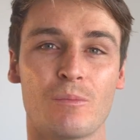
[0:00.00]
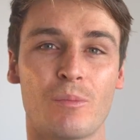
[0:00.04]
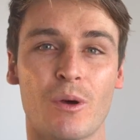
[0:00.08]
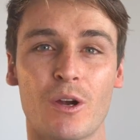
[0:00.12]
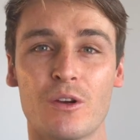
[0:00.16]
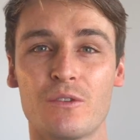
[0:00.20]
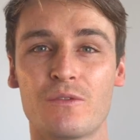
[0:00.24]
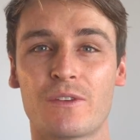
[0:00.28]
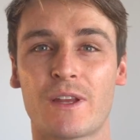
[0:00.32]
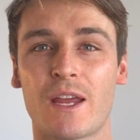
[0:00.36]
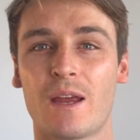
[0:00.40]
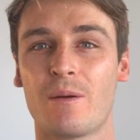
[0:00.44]

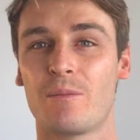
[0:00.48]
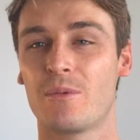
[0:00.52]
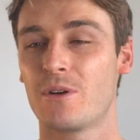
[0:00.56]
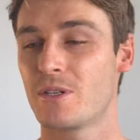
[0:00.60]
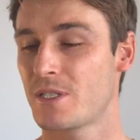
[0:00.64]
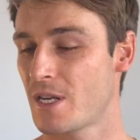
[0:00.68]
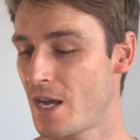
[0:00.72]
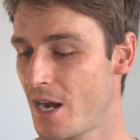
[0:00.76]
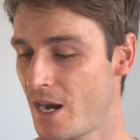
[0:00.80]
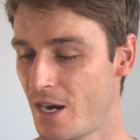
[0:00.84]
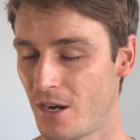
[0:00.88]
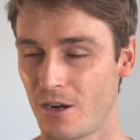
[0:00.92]
both cameras
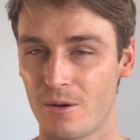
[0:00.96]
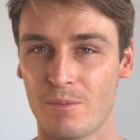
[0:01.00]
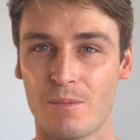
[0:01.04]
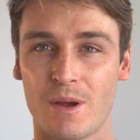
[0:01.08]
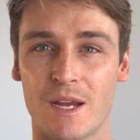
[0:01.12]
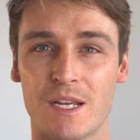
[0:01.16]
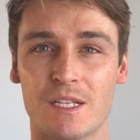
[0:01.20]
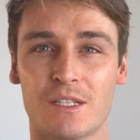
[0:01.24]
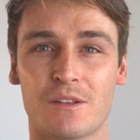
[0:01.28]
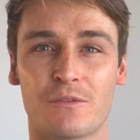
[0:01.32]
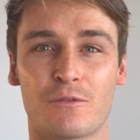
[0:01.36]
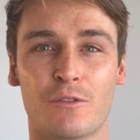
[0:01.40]
are
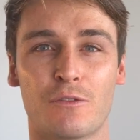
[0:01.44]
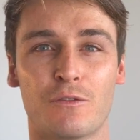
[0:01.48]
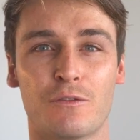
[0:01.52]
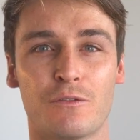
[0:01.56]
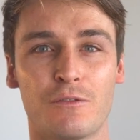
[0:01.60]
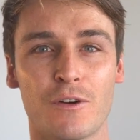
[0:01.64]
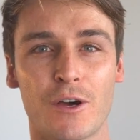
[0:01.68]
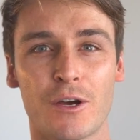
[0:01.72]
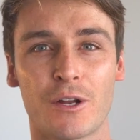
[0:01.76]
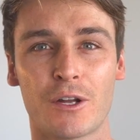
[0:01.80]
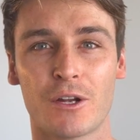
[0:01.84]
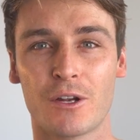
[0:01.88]
amazing for
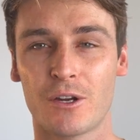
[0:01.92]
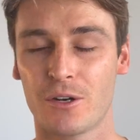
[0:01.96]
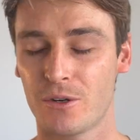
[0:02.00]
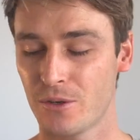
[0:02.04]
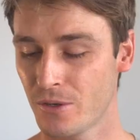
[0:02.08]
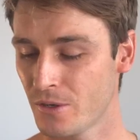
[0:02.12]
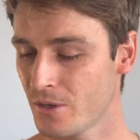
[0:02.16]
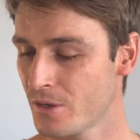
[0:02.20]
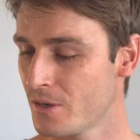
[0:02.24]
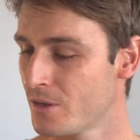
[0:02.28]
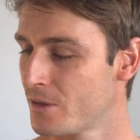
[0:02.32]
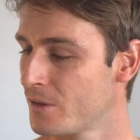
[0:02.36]
photo.
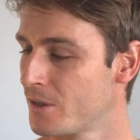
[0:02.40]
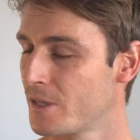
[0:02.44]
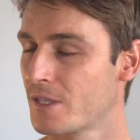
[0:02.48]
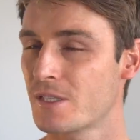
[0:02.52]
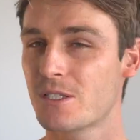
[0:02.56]
The